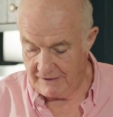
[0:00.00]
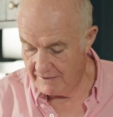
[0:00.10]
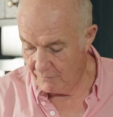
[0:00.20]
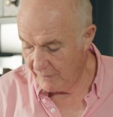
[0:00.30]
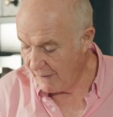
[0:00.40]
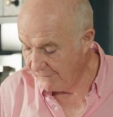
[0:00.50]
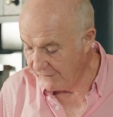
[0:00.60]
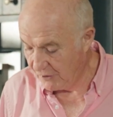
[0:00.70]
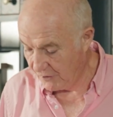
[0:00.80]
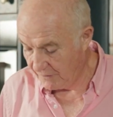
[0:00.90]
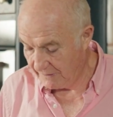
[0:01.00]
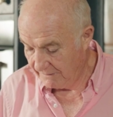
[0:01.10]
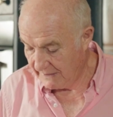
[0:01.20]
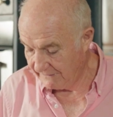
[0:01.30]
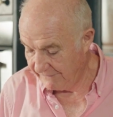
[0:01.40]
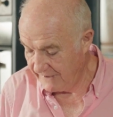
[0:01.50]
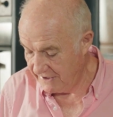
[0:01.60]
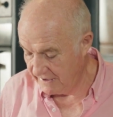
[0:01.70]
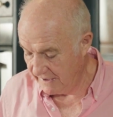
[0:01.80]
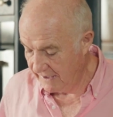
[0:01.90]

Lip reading: You don't want to overcook the monkfish.